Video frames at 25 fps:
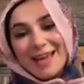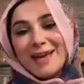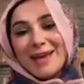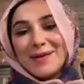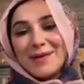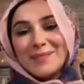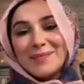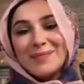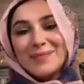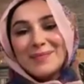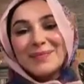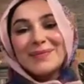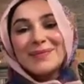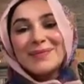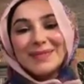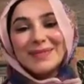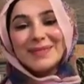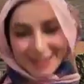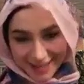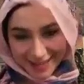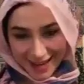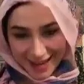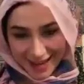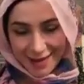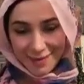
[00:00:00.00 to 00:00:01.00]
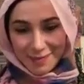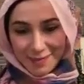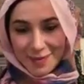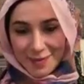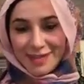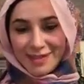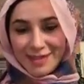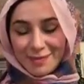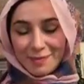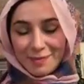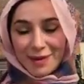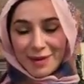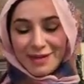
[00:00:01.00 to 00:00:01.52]
Okay,
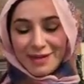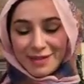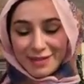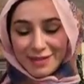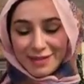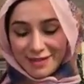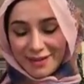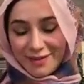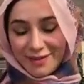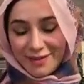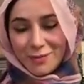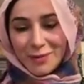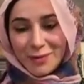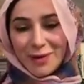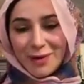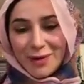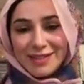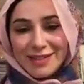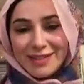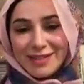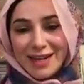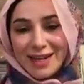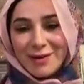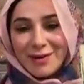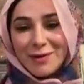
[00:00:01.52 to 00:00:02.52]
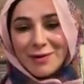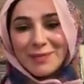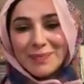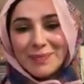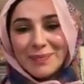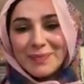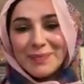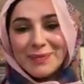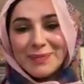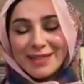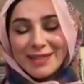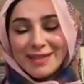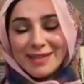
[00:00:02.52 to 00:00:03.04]
peace and blessings, everyone.
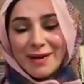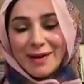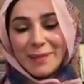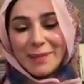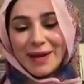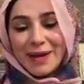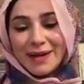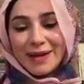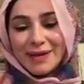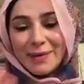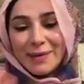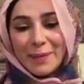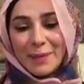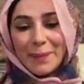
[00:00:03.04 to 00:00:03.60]
Shalom. Assalamu